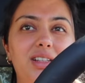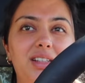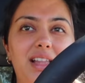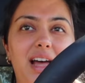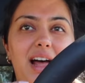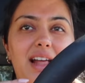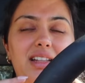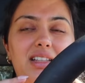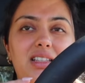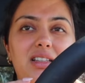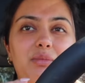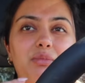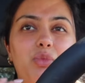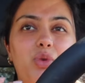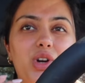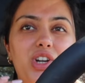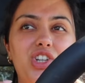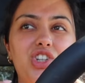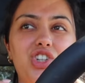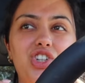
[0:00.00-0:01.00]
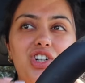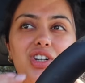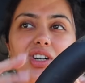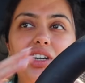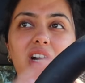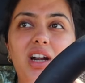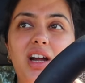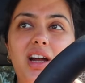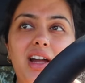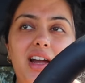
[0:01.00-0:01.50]
that
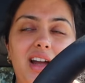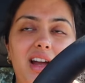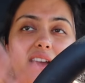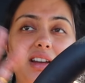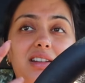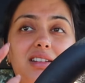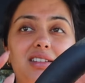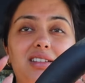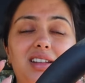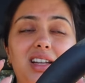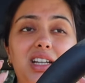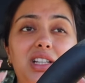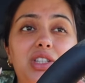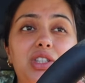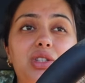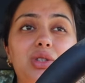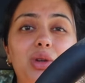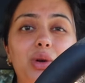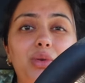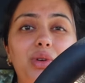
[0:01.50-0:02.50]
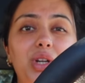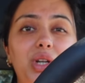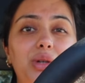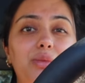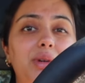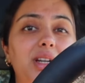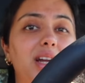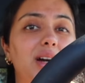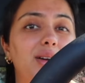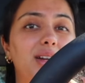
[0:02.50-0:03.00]
moisture, and it's so
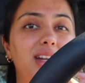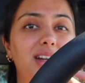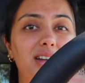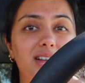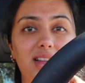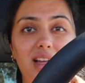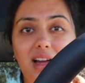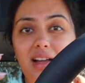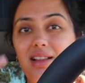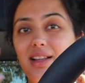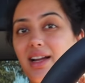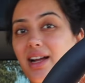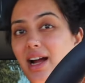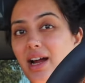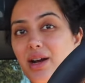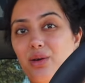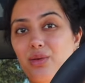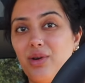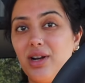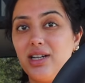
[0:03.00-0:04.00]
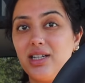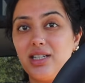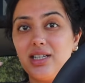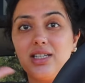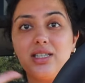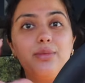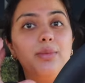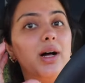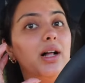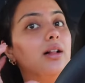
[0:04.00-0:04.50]
humid out here that like I don't want it to
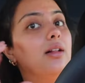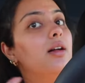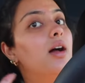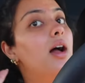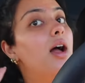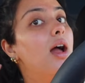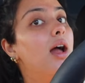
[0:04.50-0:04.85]
smell.